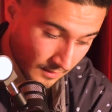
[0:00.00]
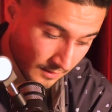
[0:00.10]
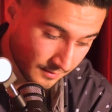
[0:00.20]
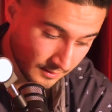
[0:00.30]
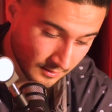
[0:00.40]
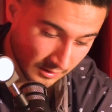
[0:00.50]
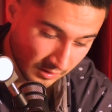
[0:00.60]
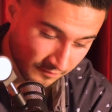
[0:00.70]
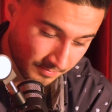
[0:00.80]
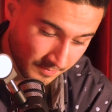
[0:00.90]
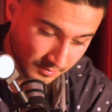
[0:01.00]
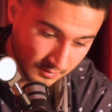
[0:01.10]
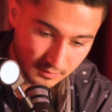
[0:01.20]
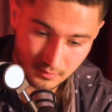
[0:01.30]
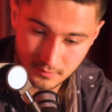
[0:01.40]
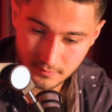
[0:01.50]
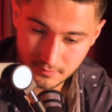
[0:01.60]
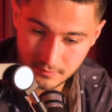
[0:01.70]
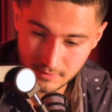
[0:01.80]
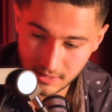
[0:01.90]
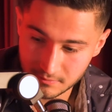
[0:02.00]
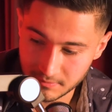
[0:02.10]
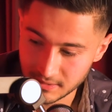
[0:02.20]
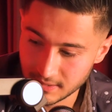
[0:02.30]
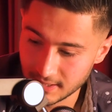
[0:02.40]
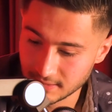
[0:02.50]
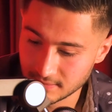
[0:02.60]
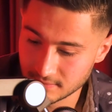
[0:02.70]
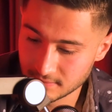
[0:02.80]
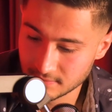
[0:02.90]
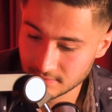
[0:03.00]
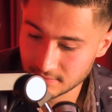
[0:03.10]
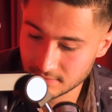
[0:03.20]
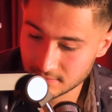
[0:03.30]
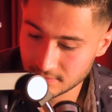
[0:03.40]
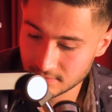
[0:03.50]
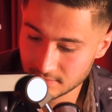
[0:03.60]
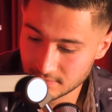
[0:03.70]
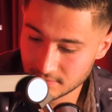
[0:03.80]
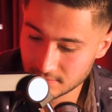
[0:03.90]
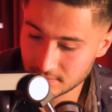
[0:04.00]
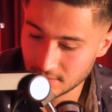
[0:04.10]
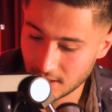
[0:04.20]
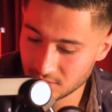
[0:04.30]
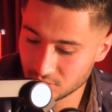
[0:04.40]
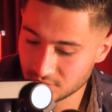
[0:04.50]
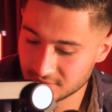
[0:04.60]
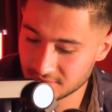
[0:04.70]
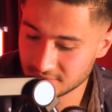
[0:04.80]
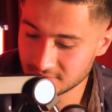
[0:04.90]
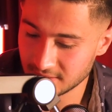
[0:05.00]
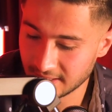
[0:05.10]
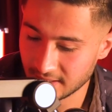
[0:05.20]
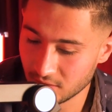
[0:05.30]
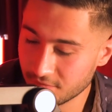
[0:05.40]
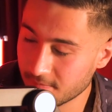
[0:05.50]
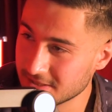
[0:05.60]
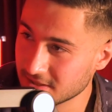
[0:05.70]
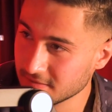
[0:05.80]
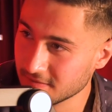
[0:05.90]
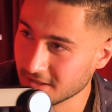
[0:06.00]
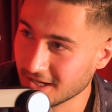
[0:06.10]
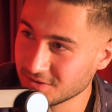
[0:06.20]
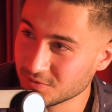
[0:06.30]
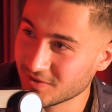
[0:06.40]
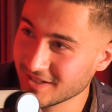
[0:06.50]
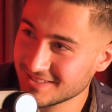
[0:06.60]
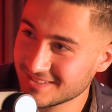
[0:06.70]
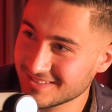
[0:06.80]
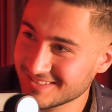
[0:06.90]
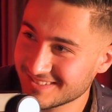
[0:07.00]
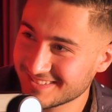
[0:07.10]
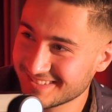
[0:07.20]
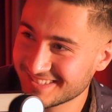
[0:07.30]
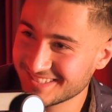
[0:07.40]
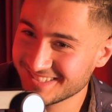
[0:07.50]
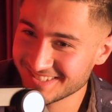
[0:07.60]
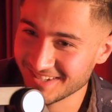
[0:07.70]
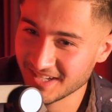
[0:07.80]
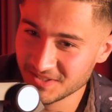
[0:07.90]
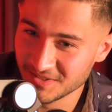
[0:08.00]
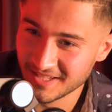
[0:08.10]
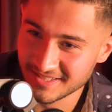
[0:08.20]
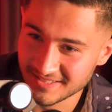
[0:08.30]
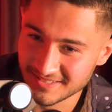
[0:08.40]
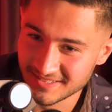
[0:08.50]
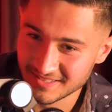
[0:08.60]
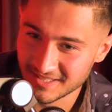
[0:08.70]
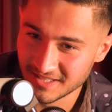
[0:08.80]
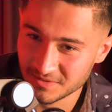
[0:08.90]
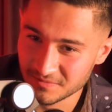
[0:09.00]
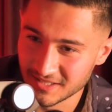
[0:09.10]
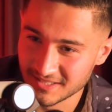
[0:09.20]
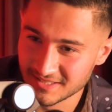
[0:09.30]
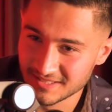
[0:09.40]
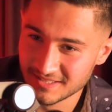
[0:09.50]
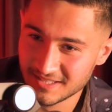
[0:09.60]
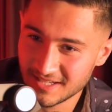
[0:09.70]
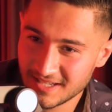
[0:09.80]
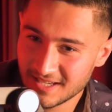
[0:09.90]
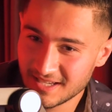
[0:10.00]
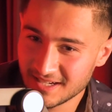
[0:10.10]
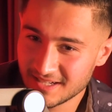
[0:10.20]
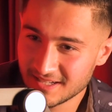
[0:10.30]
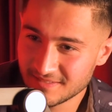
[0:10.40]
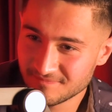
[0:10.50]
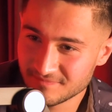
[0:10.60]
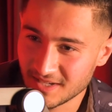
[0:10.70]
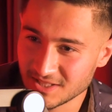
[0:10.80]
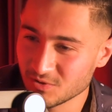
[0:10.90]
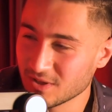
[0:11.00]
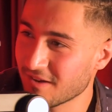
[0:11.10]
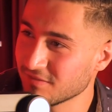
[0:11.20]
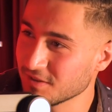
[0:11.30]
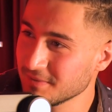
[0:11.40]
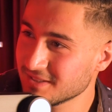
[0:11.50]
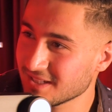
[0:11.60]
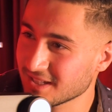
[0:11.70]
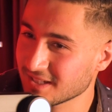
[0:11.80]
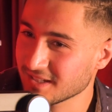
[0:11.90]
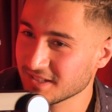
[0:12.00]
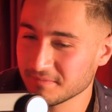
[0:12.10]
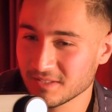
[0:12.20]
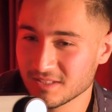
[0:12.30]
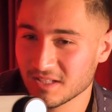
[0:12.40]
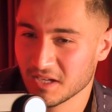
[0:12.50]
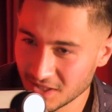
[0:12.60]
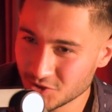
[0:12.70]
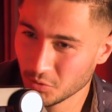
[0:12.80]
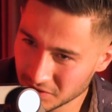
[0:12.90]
I think a lot of people tell me that I don't take care of myself, like I don't rest. So it's kind of like I don't have limits. Like it's like I do.